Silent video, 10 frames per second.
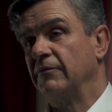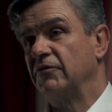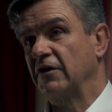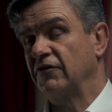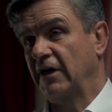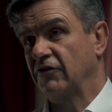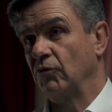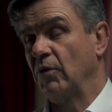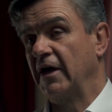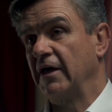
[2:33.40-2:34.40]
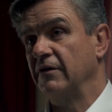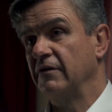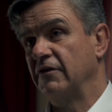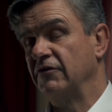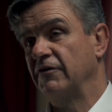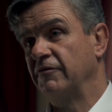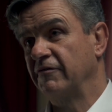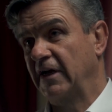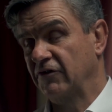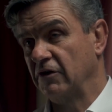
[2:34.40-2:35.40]
dissect away the different
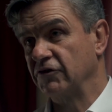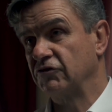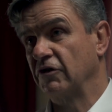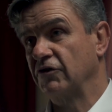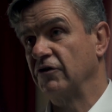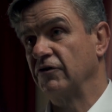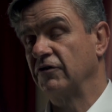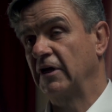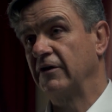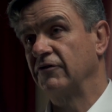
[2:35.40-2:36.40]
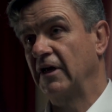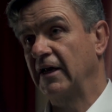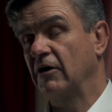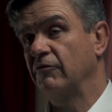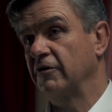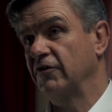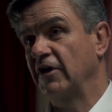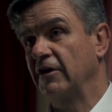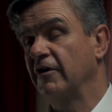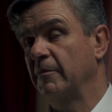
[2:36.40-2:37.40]
vascular structures and allow for a
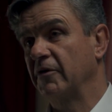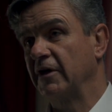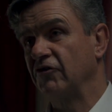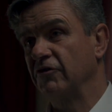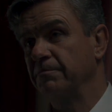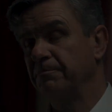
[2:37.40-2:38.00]
safe operation.